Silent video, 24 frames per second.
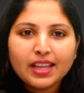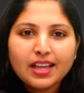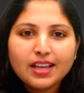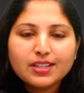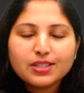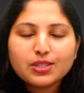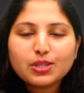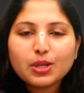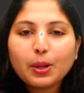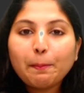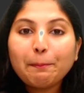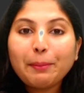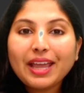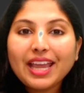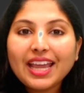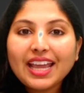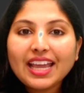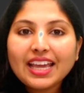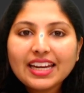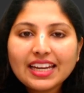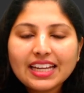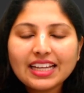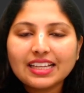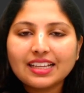So
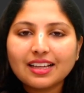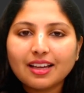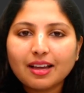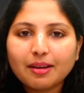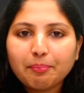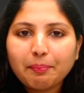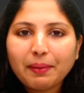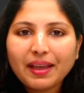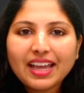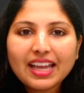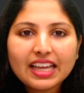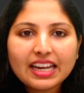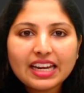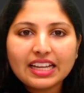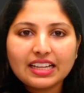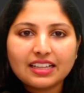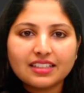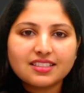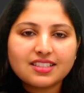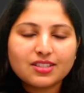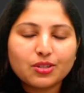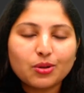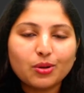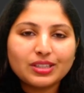pairing.
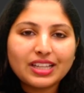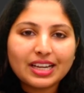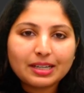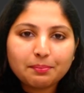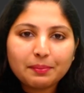So that